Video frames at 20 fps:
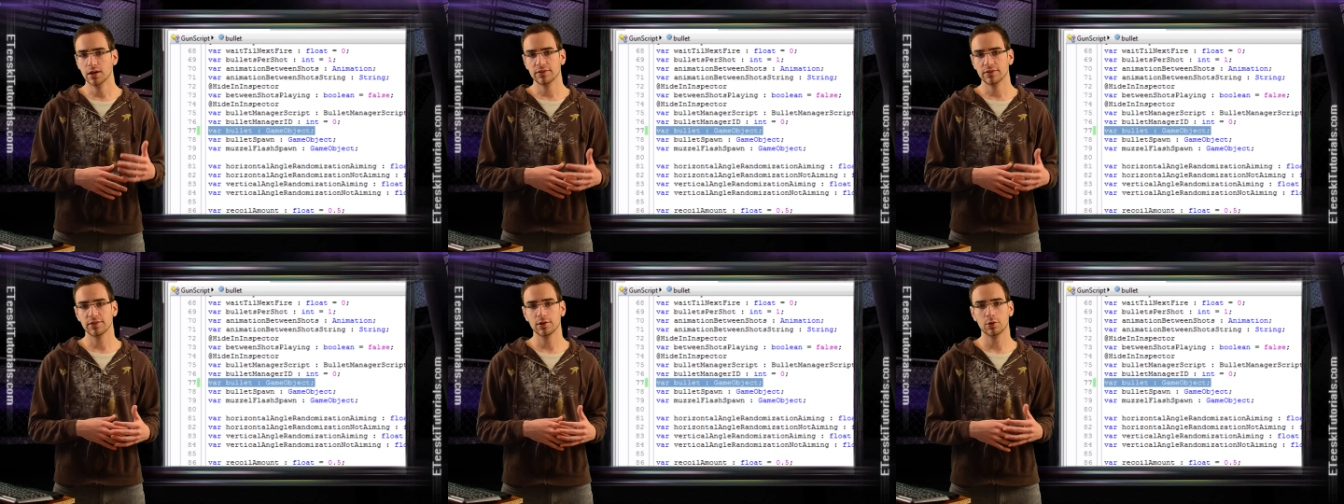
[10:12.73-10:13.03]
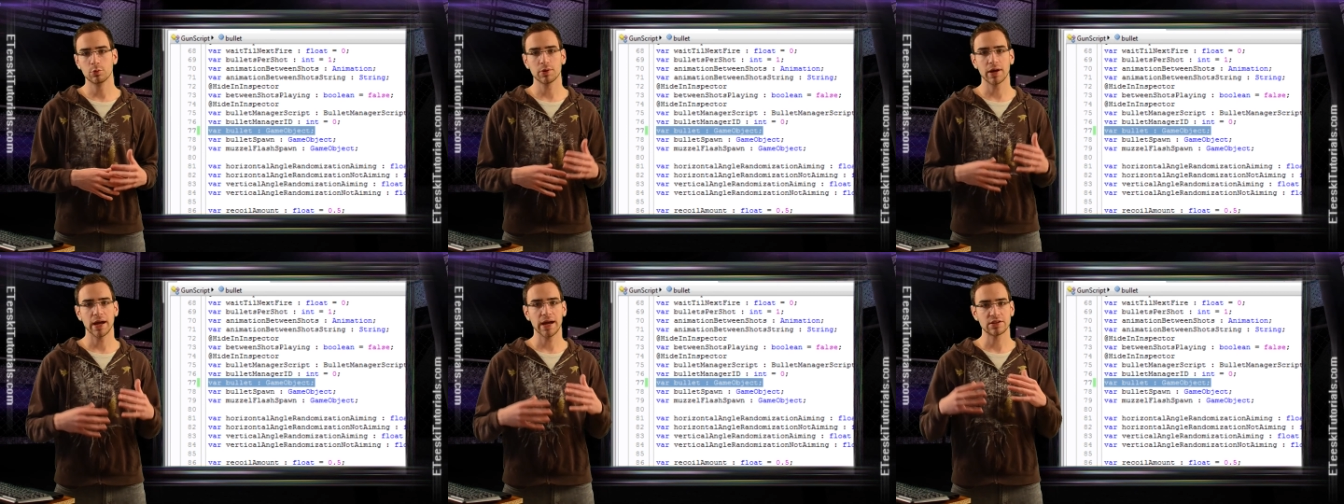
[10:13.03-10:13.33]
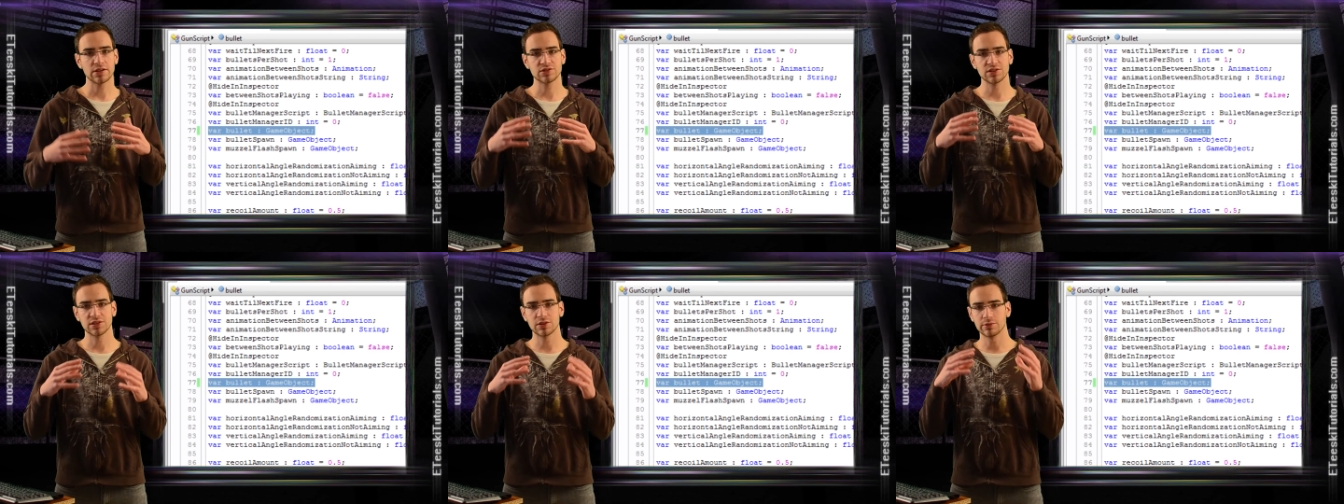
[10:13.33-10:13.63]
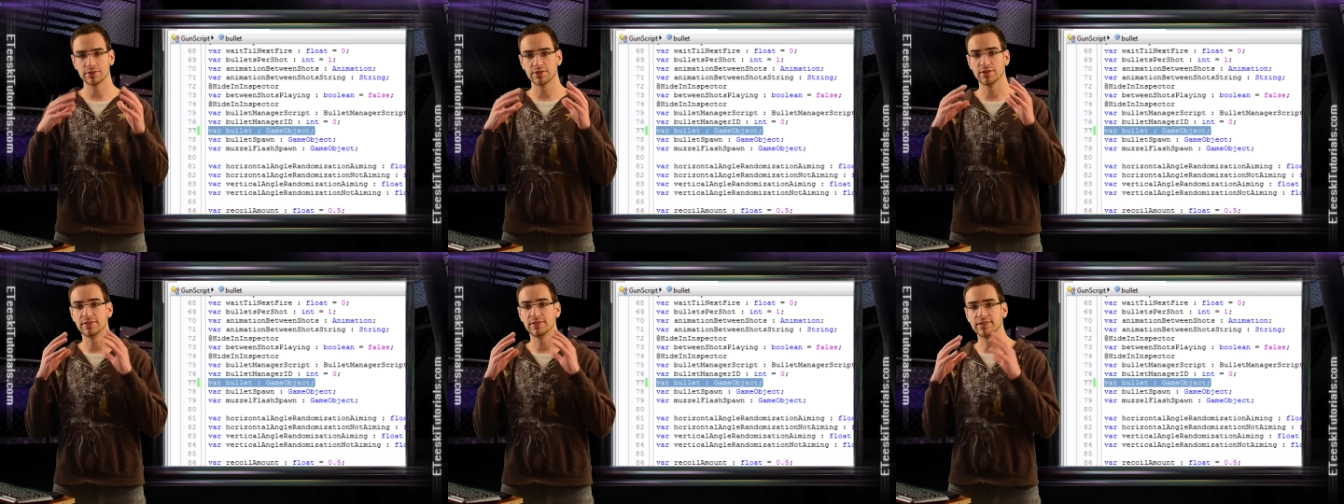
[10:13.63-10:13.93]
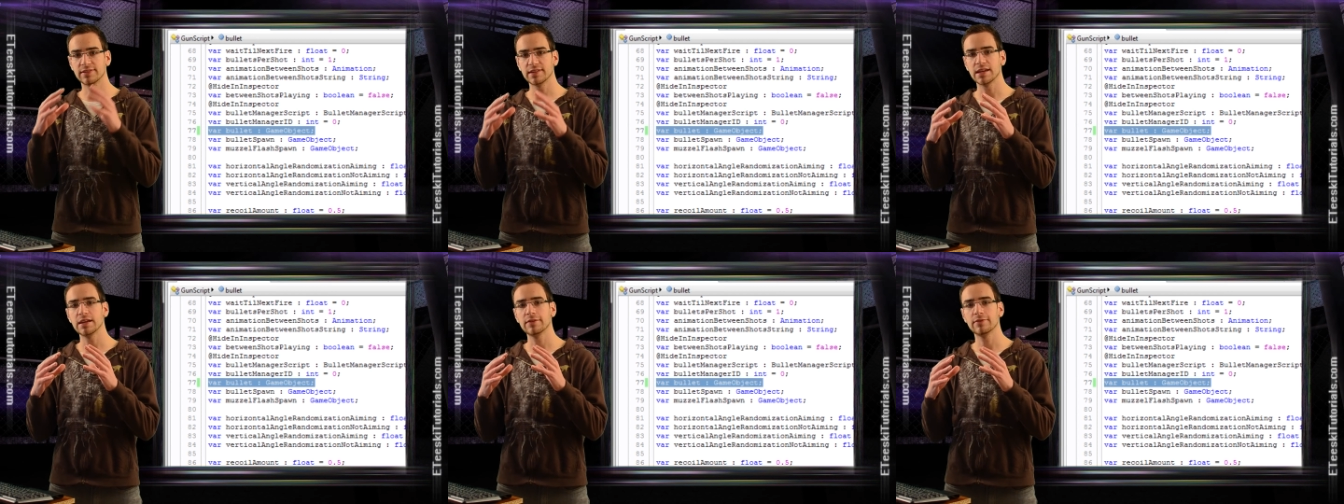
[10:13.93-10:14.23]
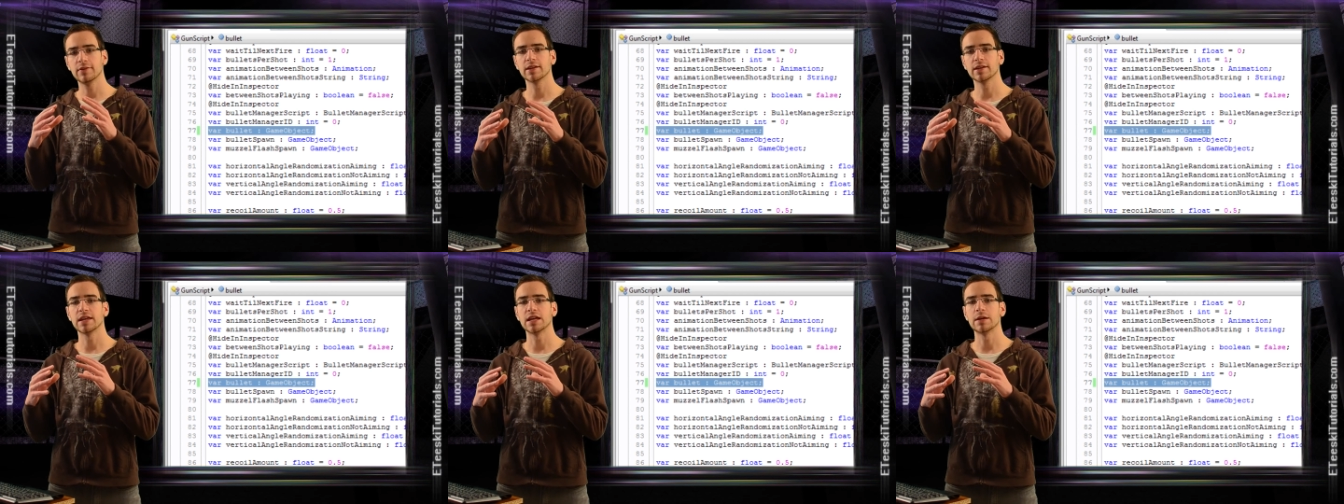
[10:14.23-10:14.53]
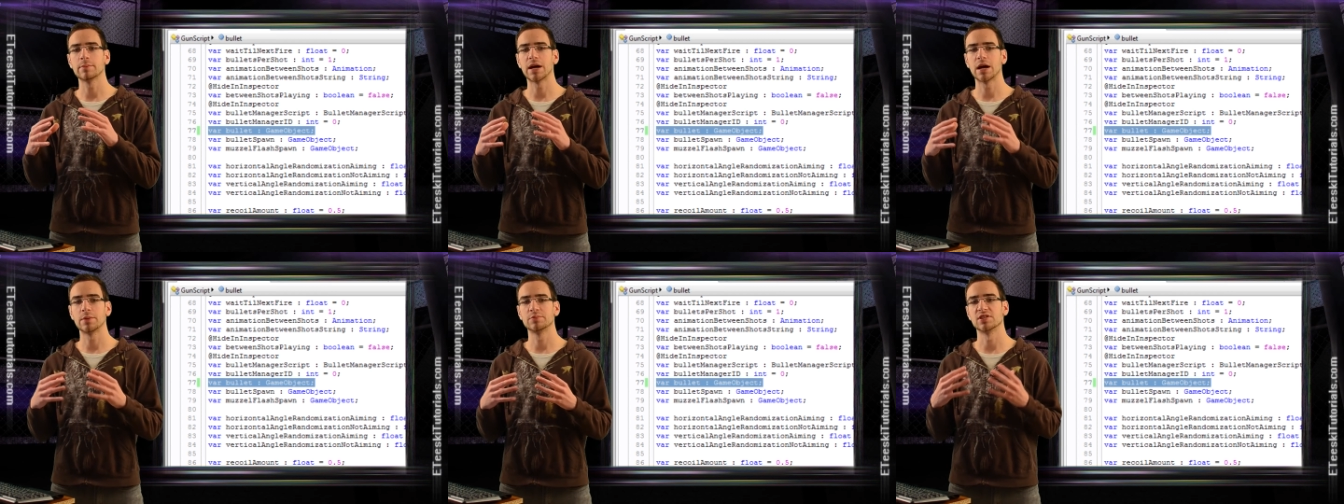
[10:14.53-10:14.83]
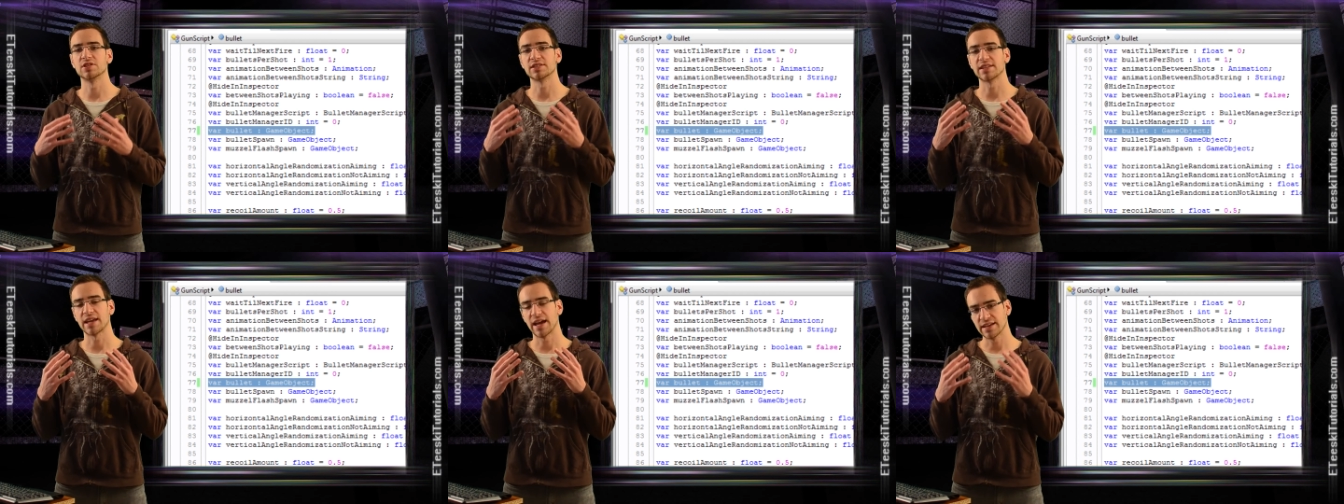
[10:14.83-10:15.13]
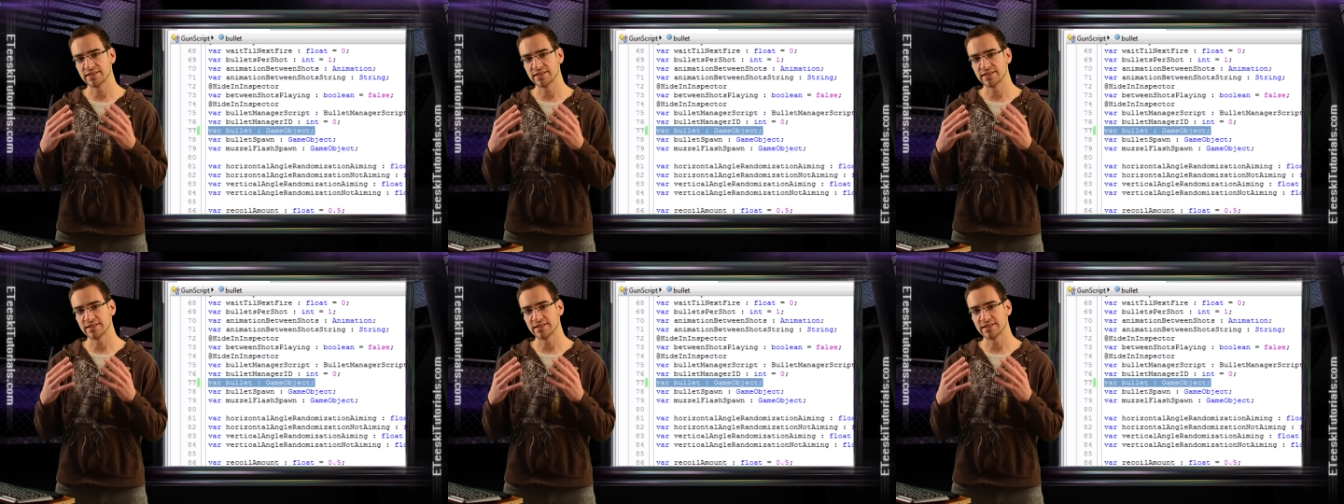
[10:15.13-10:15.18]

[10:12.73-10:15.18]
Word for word: So we're actually going to save a game object